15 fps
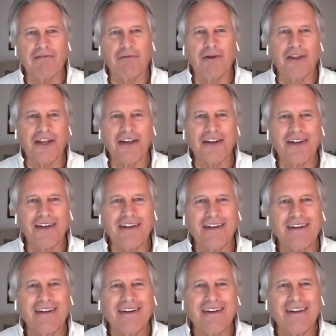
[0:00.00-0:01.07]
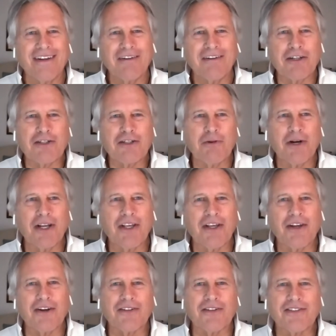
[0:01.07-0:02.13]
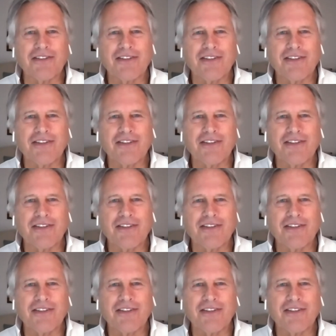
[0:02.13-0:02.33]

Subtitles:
with it for 20 years.